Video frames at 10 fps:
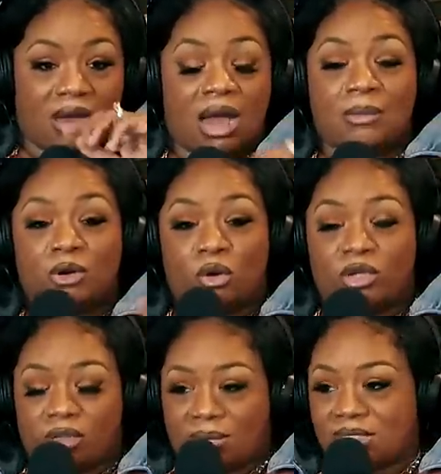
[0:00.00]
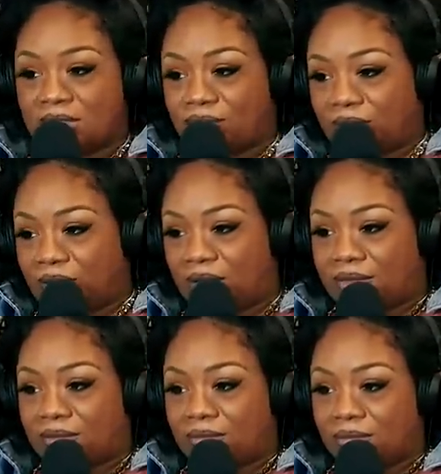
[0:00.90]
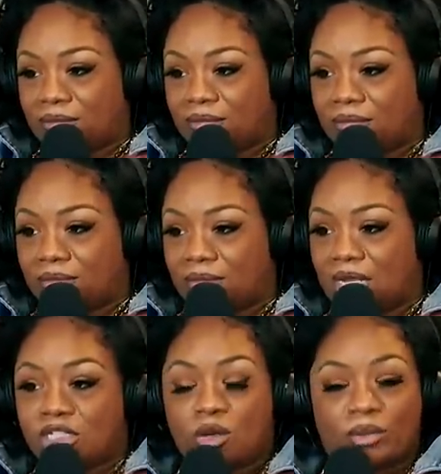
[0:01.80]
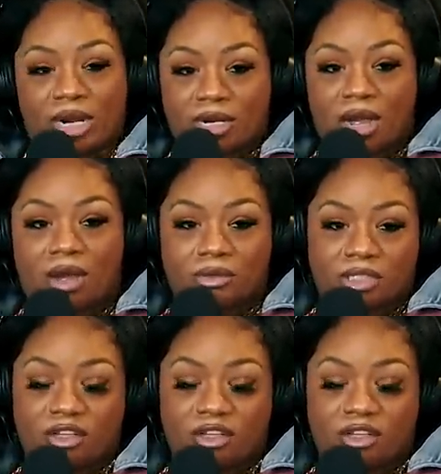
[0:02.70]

"I'm gonna go get myself together." And so when I called